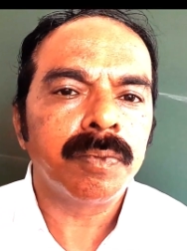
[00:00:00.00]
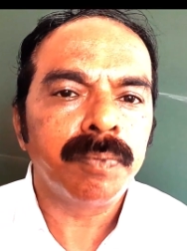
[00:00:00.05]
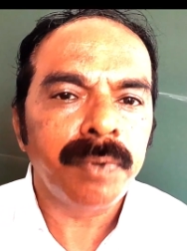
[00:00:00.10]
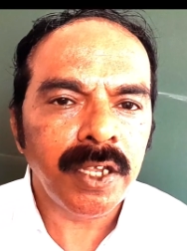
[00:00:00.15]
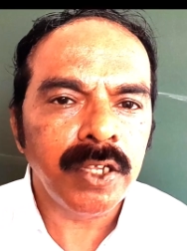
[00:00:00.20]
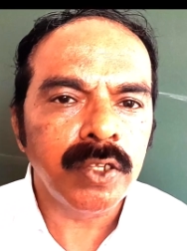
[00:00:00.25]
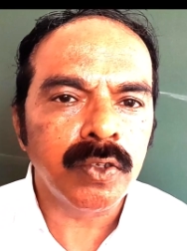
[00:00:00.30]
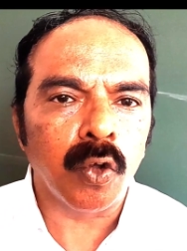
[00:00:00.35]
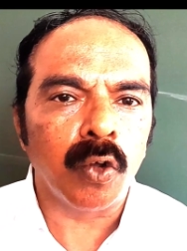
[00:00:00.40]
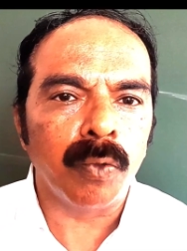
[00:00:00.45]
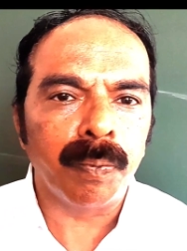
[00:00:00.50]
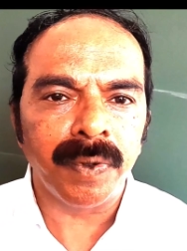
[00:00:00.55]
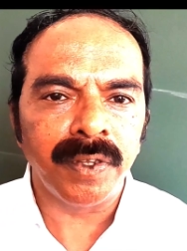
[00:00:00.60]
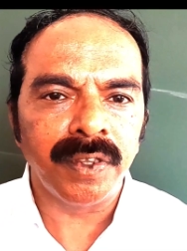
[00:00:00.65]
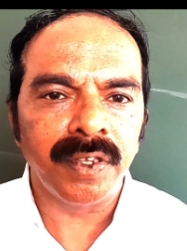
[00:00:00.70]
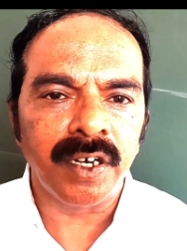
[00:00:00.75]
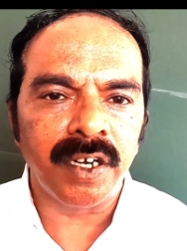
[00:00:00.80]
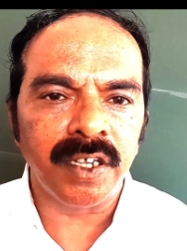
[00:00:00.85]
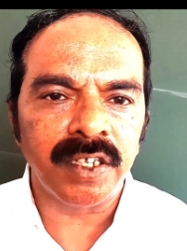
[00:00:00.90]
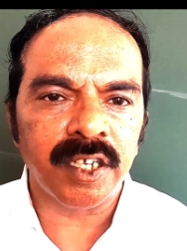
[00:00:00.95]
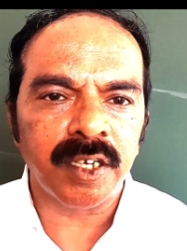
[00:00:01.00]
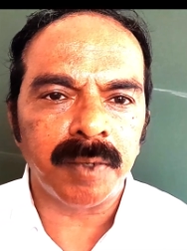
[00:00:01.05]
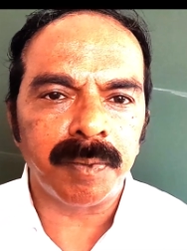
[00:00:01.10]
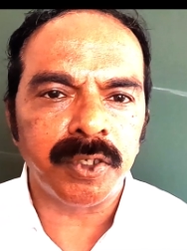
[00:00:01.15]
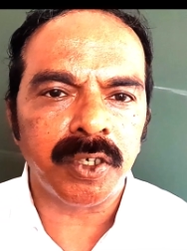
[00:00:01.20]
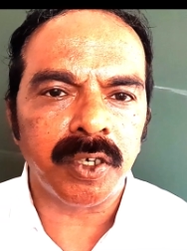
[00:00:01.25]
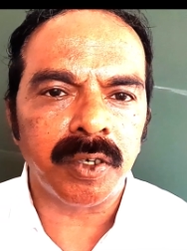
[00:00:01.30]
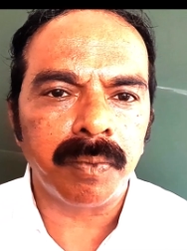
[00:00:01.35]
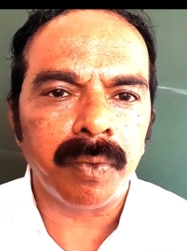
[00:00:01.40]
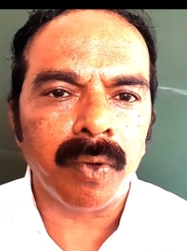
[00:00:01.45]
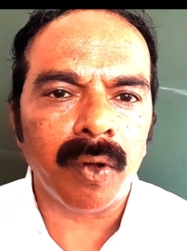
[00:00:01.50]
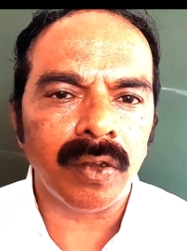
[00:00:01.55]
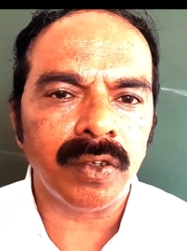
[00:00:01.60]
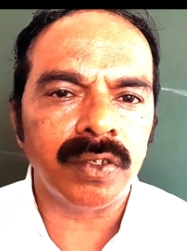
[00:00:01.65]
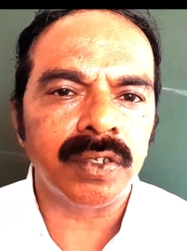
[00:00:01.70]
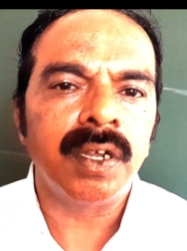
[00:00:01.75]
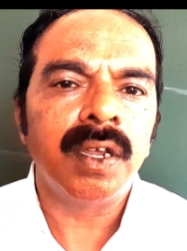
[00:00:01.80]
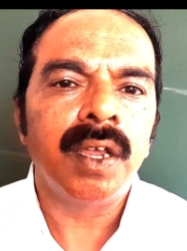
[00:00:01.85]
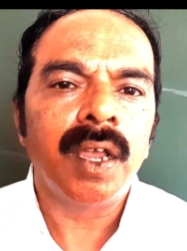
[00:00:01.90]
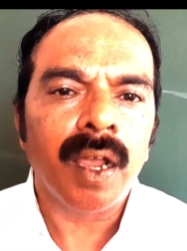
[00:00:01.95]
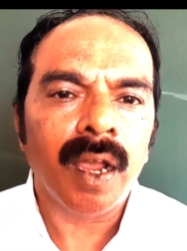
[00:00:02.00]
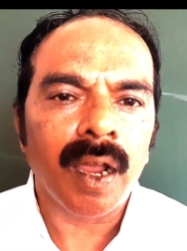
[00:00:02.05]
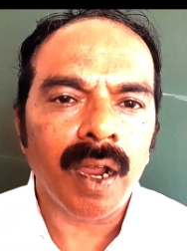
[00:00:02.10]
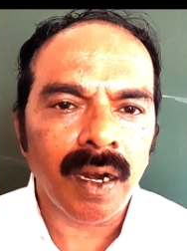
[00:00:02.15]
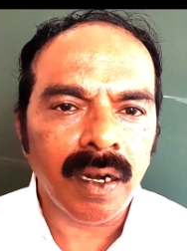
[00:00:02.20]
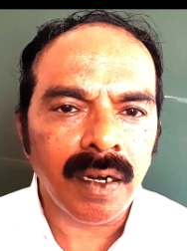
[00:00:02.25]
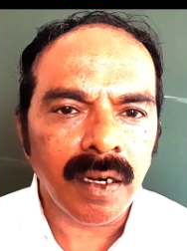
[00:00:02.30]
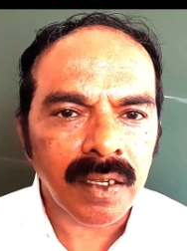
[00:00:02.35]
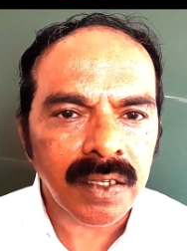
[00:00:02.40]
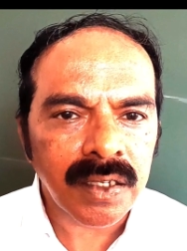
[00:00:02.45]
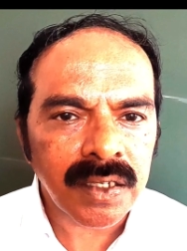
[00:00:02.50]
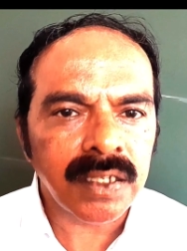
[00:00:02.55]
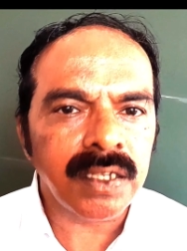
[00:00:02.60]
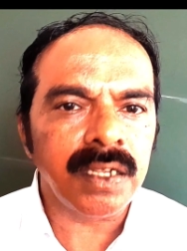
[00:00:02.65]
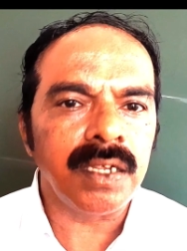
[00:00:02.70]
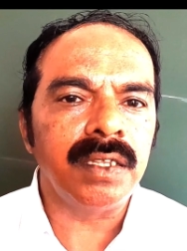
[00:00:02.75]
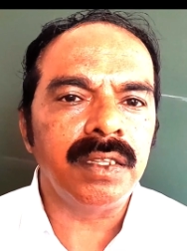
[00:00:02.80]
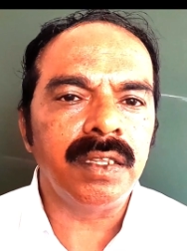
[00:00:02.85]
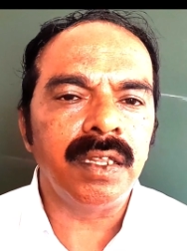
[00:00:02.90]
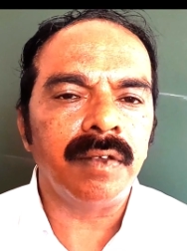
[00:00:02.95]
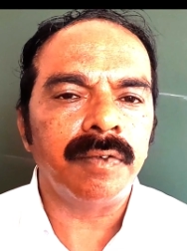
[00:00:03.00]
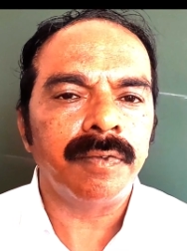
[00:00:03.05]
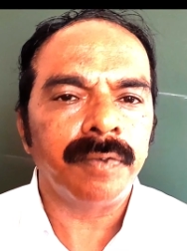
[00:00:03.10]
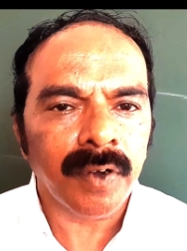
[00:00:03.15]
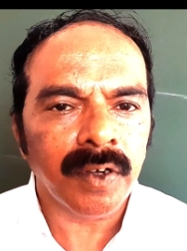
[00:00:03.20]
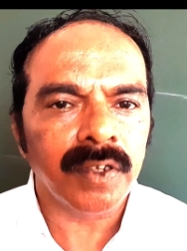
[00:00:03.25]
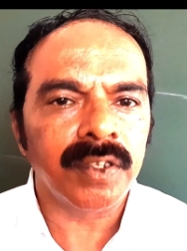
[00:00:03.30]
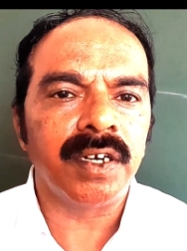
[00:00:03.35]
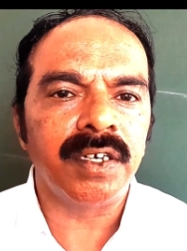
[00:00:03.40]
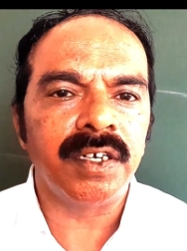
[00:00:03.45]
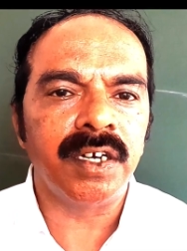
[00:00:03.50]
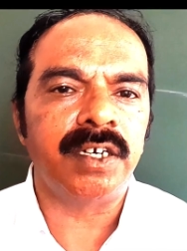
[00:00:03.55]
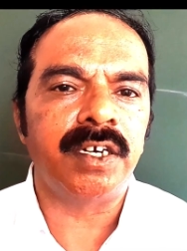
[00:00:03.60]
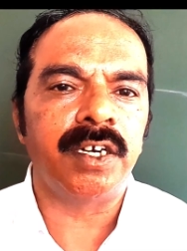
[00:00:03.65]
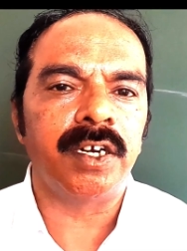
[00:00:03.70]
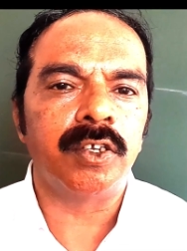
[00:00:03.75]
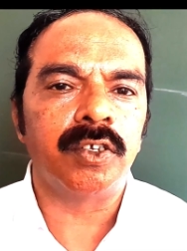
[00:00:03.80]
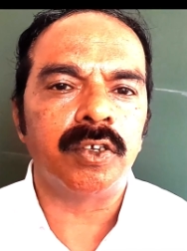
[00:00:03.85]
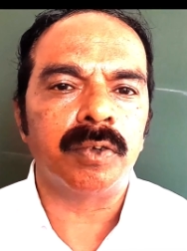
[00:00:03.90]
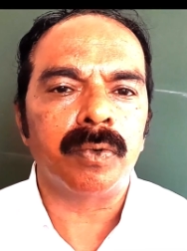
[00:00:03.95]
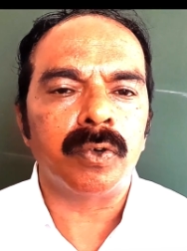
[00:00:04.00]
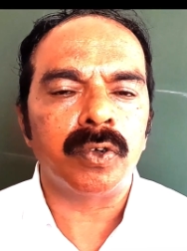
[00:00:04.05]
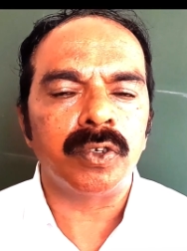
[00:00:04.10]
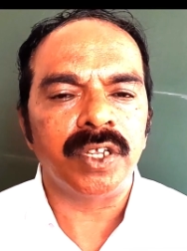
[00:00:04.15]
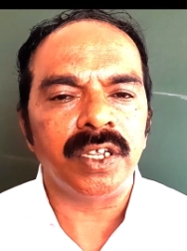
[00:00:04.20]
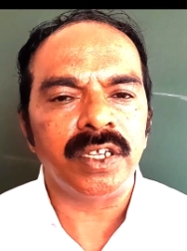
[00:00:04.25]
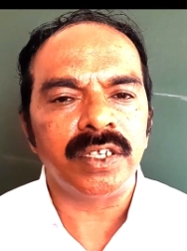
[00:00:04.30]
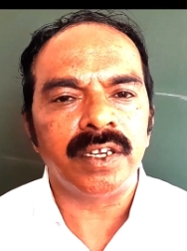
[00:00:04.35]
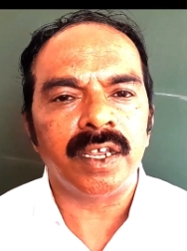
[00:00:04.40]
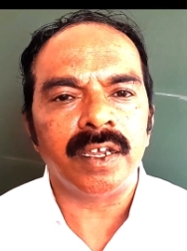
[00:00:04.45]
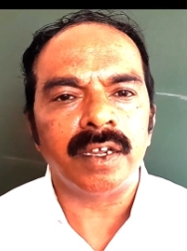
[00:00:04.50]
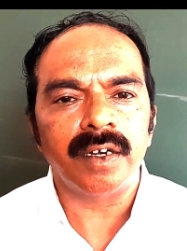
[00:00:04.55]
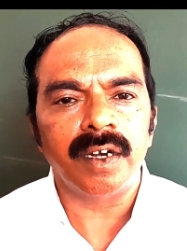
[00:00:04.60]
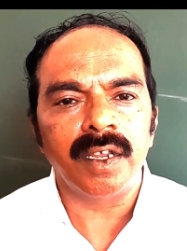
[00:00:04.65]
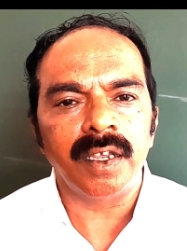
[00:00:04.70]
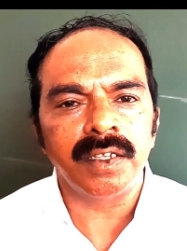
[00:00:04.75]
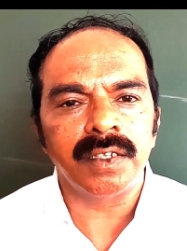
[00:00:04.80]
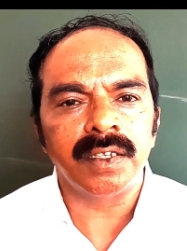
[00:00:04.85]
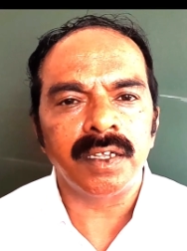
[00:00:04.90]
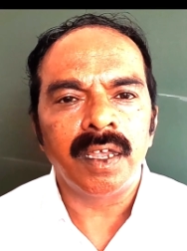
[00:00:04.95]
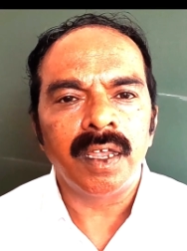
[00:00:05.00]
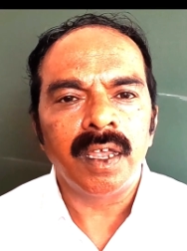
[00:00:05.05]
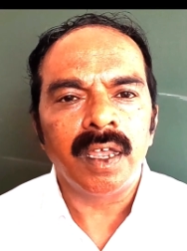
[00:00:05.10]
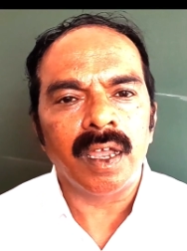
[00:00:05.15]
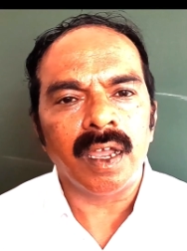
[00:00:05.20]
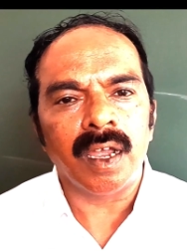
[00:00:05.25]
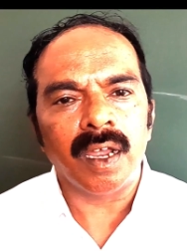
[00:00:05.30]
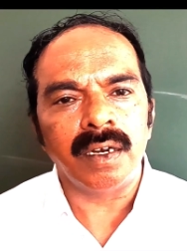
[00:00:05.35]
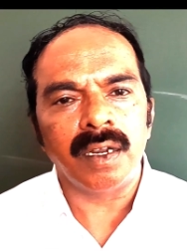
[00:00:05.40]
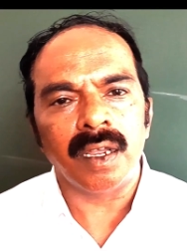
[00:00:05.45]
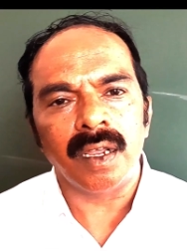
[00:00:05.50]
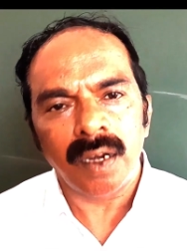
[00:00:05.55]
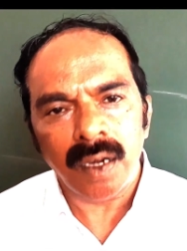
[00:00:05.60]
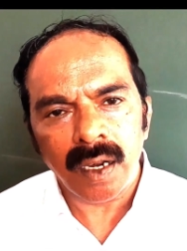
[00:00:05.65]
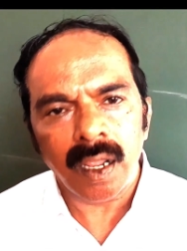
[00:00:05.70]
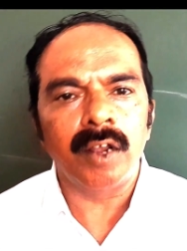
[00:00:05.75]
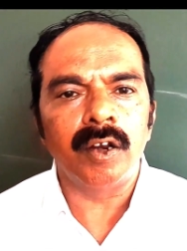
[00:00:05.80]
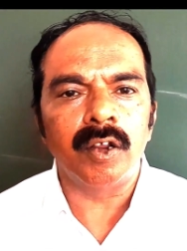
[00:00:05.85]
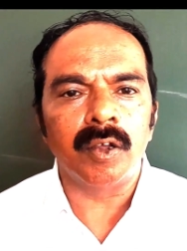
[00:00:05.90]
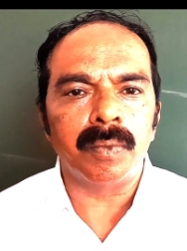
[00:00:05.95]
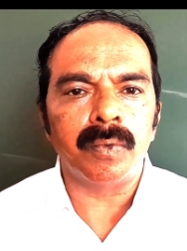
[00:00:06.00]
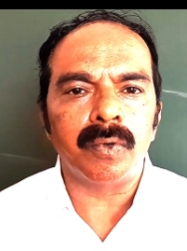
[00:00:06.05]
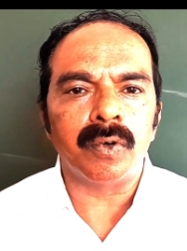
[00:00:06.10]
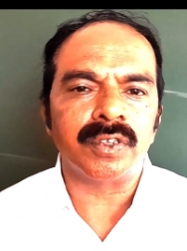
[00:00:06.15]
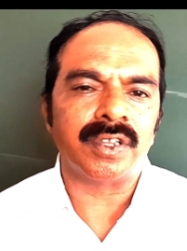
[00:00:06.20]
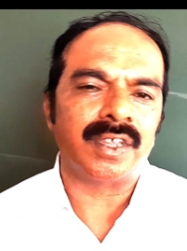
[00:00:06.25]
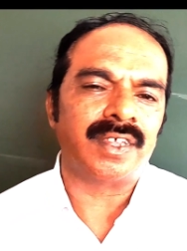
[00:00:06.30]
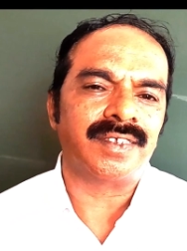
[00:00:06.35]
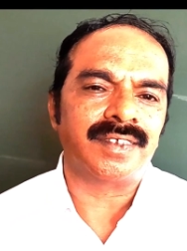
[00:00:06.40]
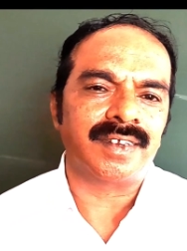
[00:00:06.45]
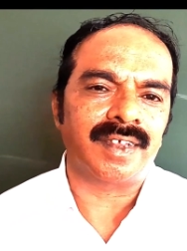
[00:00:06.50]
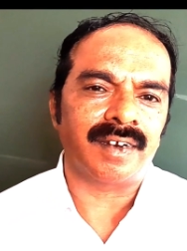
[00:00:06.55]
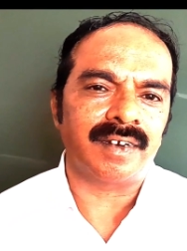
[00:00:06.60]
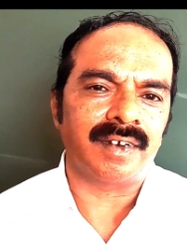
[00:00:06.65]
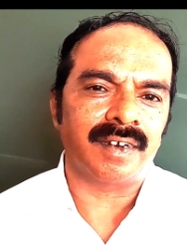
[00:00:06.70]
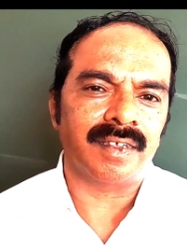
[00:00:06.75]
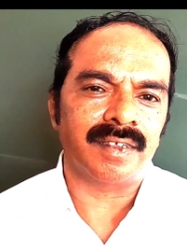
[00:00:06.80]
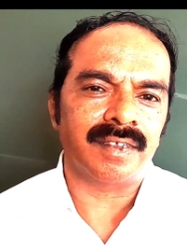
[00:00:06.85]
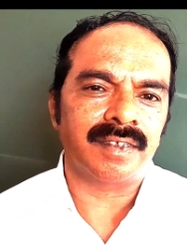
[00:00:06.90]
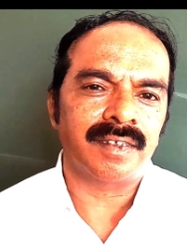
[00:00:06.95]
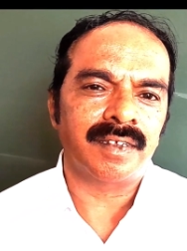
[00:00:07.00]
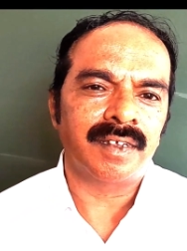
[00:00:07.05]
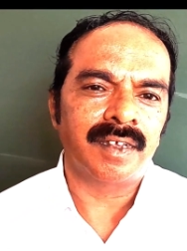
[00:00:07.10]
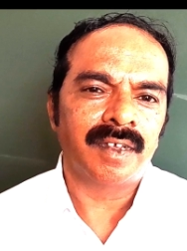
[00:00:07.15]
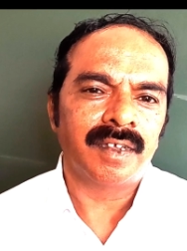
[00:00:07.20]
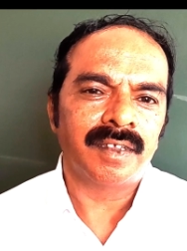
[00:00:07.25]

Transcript: Please open the description box and uh, see the further details about these techniques and uh, learn about these techniques.